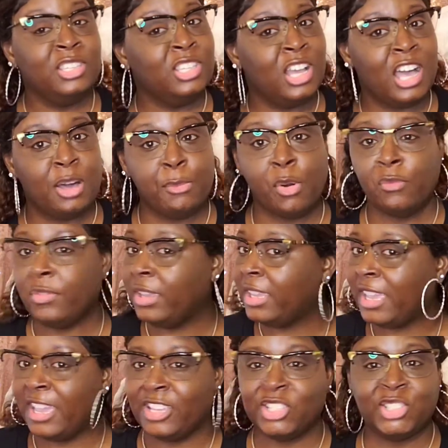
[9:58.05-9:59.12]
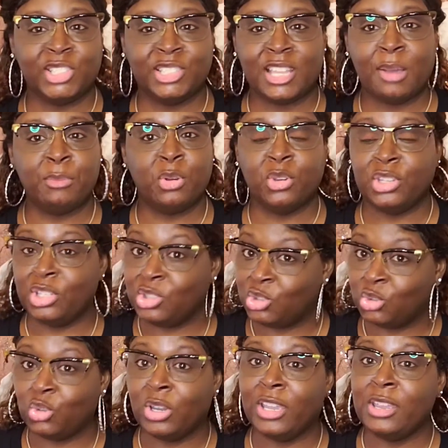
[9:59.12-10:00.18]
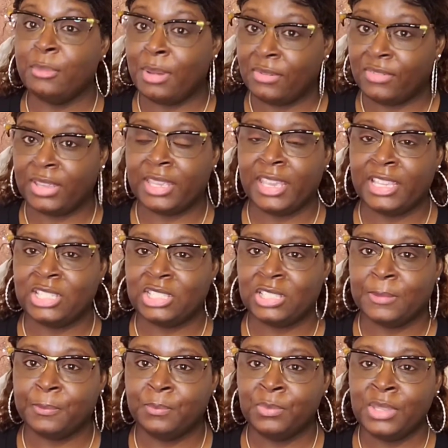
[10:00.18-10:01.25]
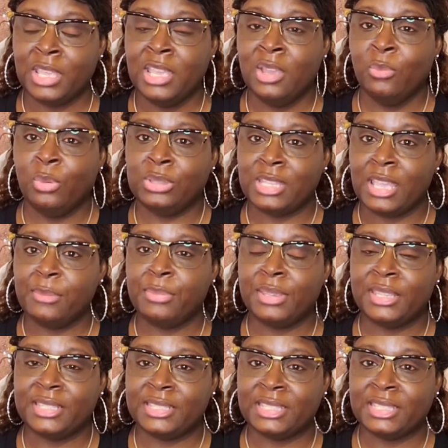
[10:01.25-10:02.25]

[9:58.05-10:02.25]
Y'all, I'm on vacation. I'm going to enjoy my vacation. With that being